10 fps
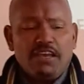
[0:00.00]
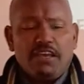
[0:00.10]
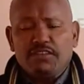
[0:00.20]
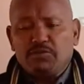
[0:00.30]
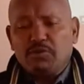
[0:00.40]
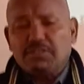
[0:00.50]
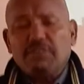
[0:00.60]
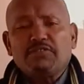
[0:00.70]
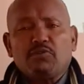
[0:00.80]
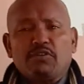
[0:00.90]
It's not
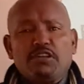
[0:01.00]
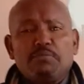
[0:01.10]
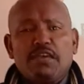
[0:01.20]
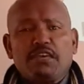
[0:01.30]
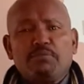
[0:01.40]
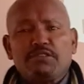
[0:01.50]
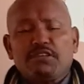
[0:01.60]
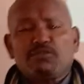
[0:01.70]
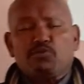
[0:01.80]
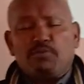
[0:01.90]
given only making
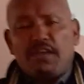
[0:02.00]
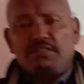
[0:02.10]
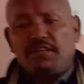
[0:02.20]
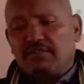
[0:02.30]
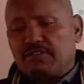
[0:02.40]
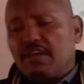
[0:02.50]
mistakes to myself.